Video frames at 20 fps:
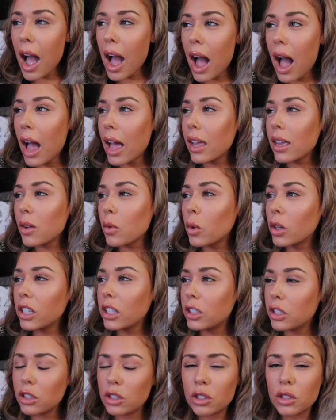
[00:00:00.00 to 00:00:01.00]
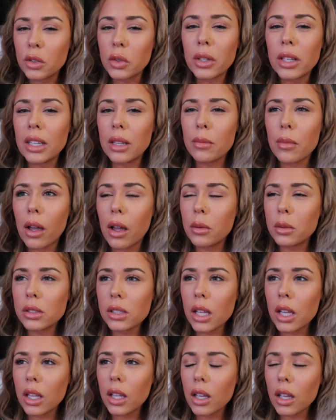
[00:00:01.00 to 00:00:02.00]
I wanted to scream. I was
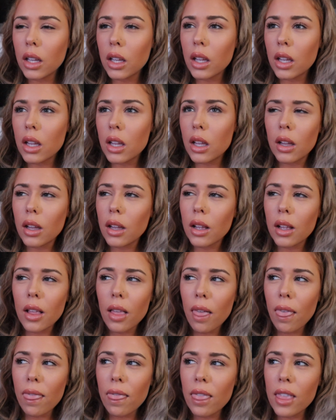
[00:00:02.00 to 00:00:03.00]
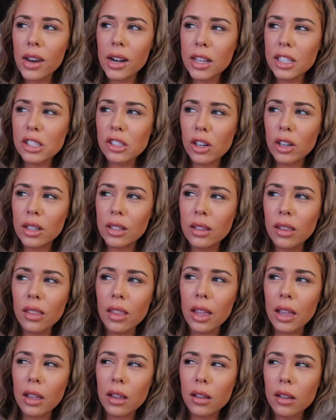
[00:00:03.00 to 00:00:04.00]
like, then I started,
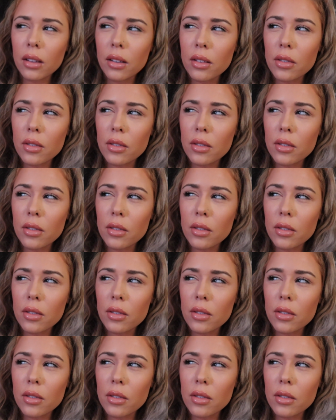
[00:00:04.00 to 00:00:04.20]
like,